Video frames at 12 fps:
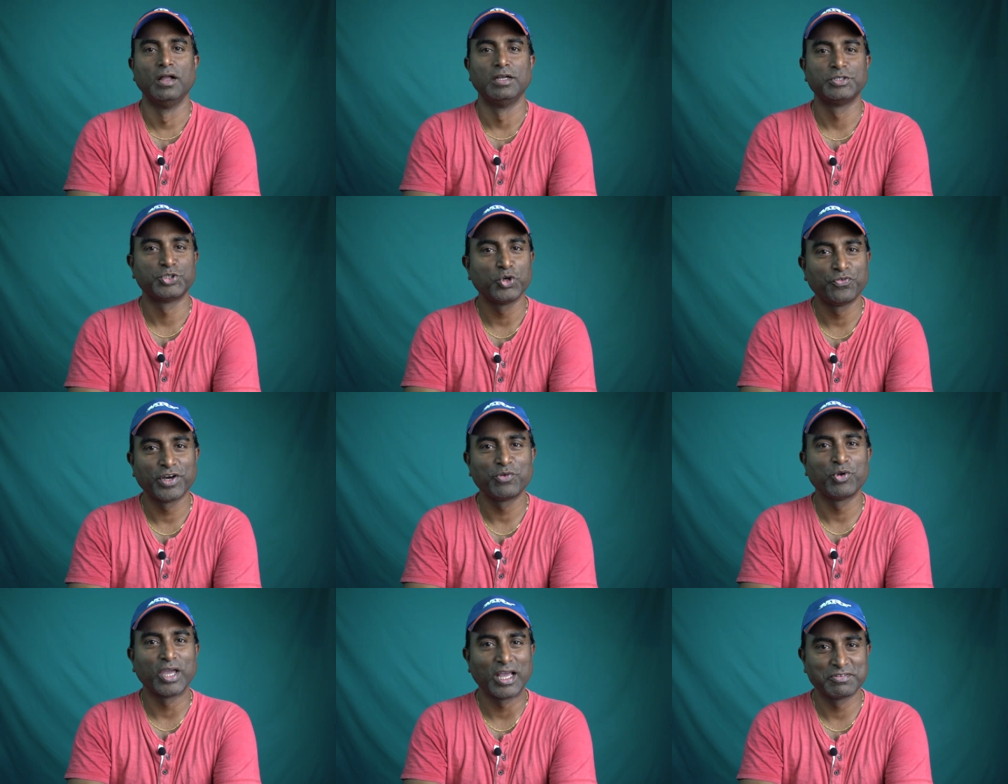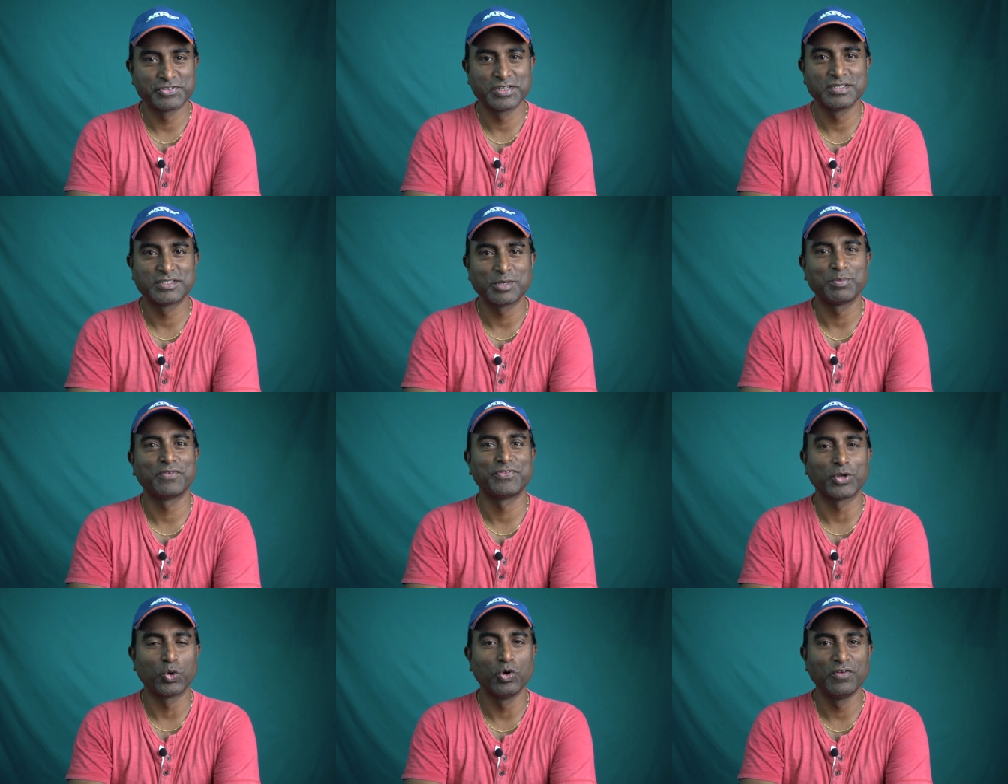So far we have seen some of
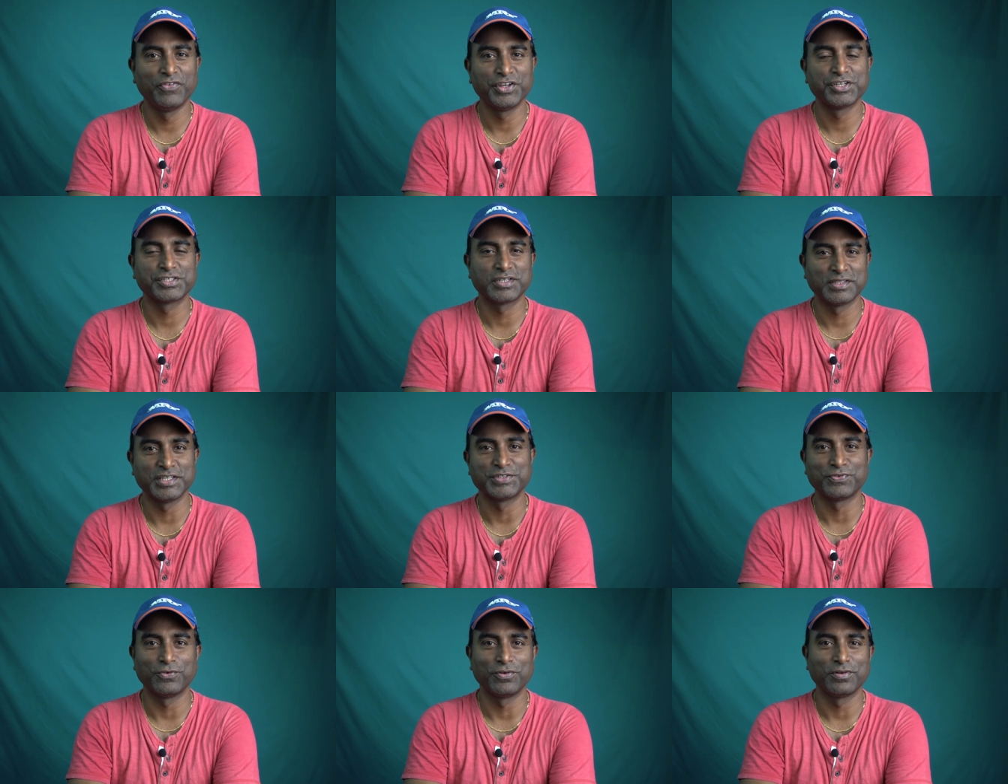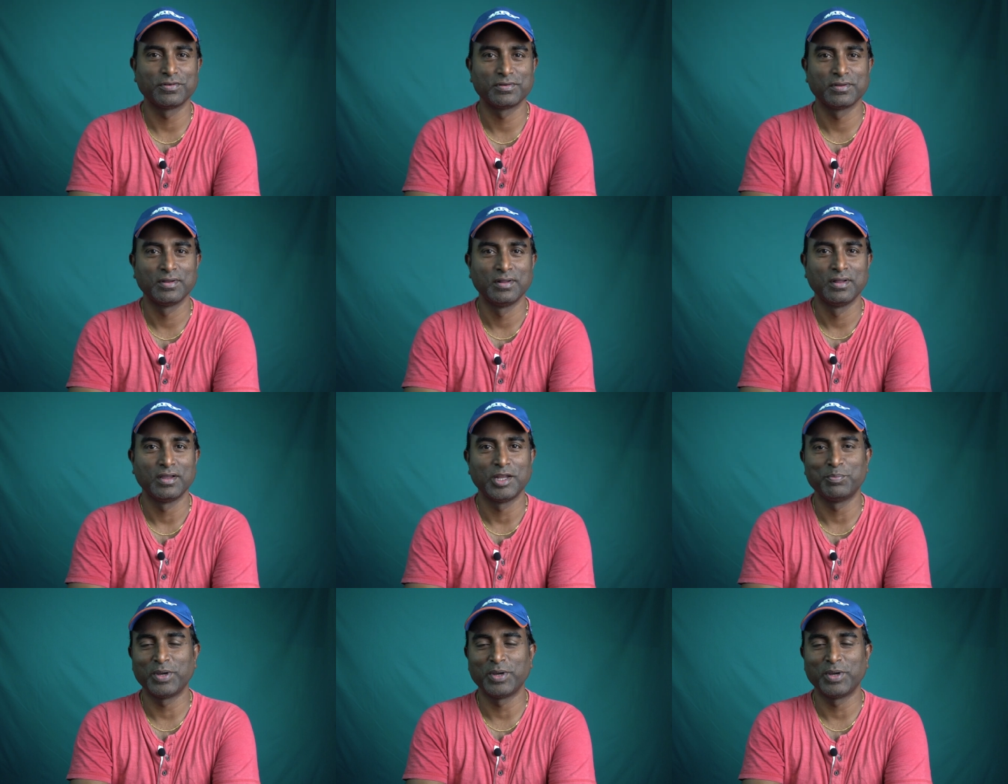the cool features on this phone, and